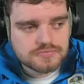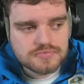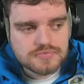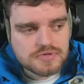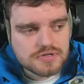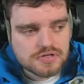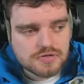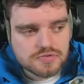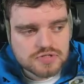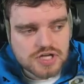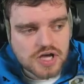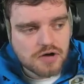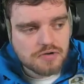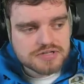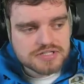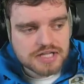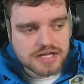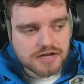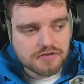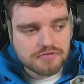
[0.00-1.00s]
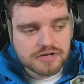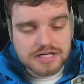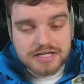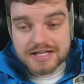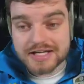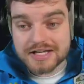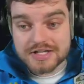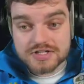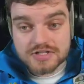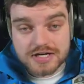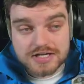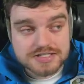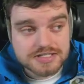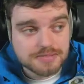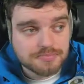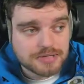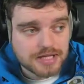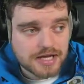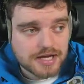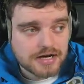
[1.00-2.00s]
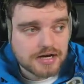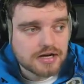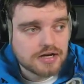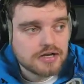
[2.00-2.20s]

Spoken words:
there was always, like, a really interesting player.